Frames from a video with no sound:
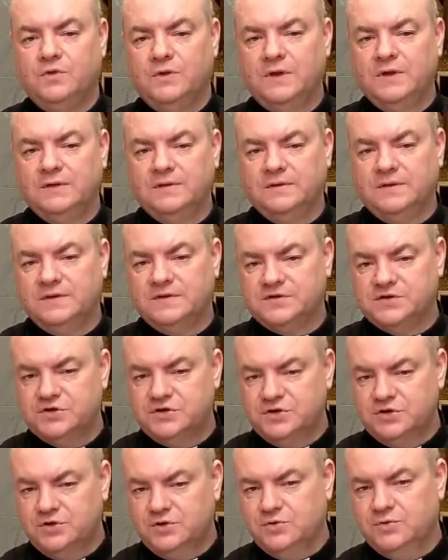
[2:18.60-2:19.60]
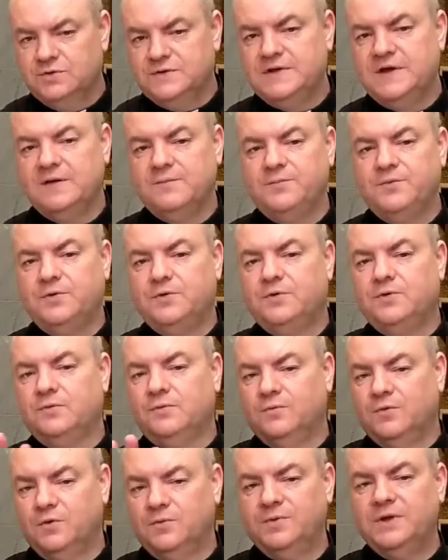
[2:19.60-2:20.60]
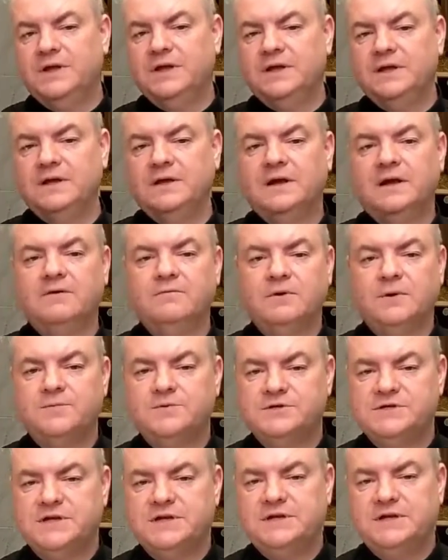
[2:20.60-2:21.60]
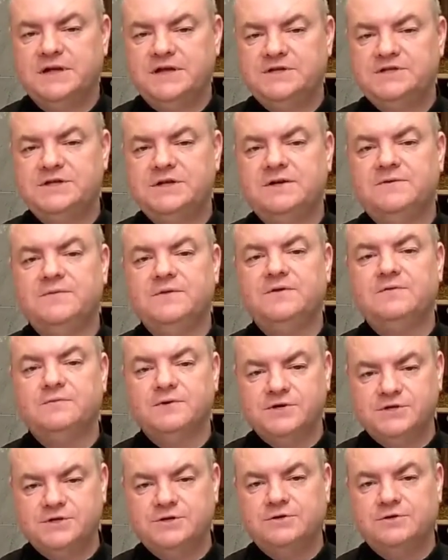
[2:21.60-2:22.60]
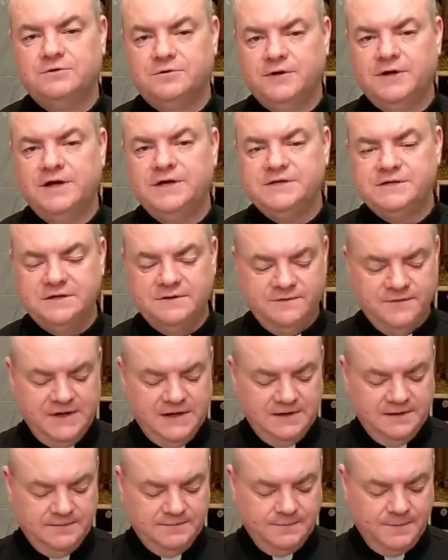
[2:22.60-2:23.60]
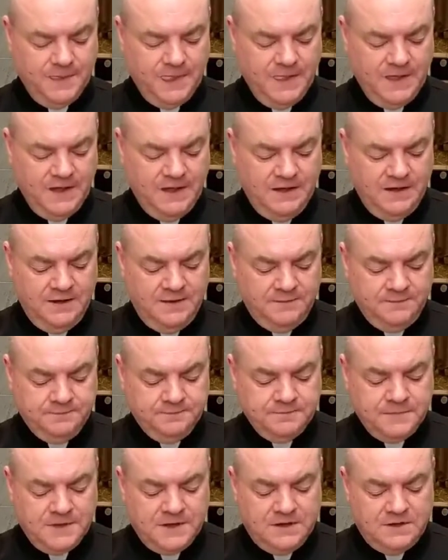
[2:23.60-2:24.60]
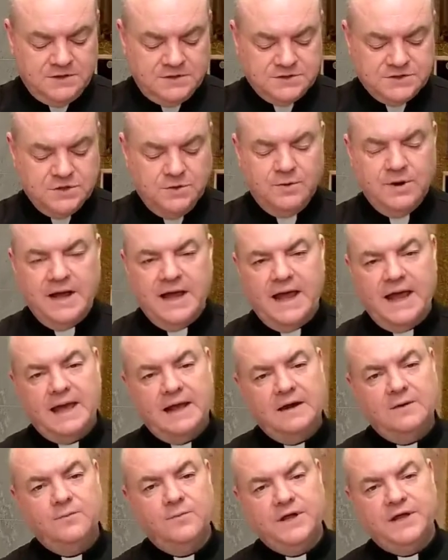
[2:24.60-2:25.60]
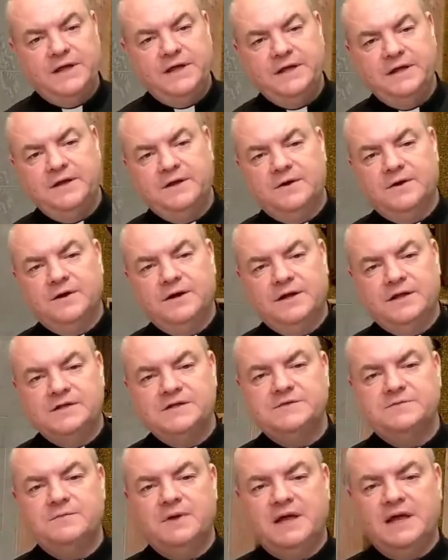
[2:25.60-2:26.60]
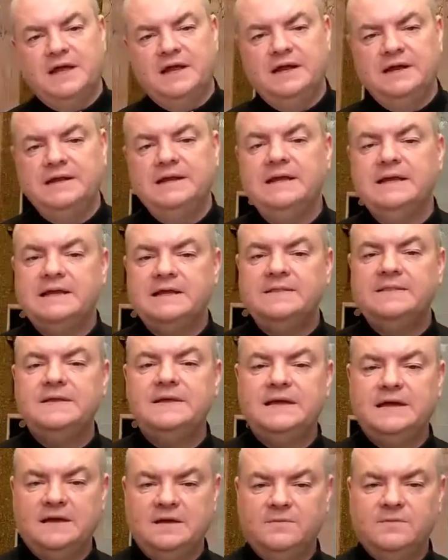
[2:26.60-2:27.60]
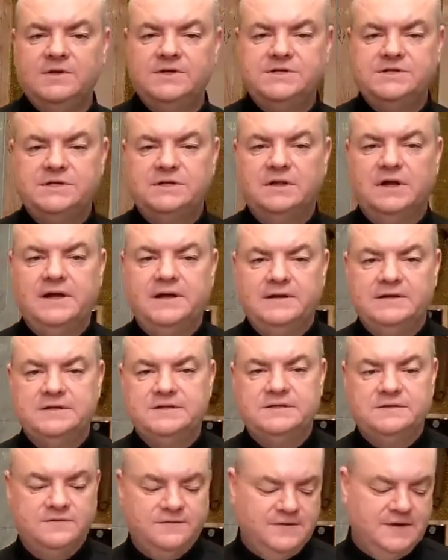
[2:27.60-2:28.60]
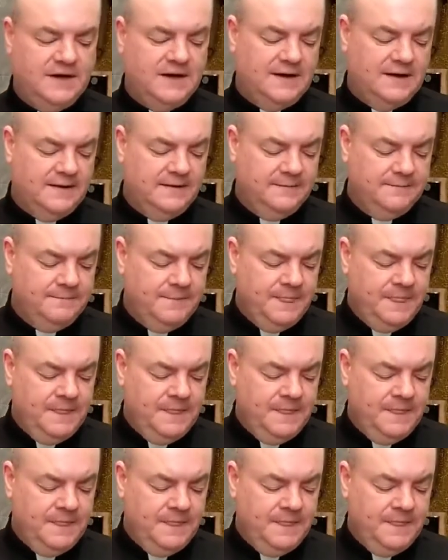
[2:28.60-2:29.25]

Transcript: that this new temple will be a representation of the original creation of Eden. So Adam, we hear, is made in the image and likeness of God.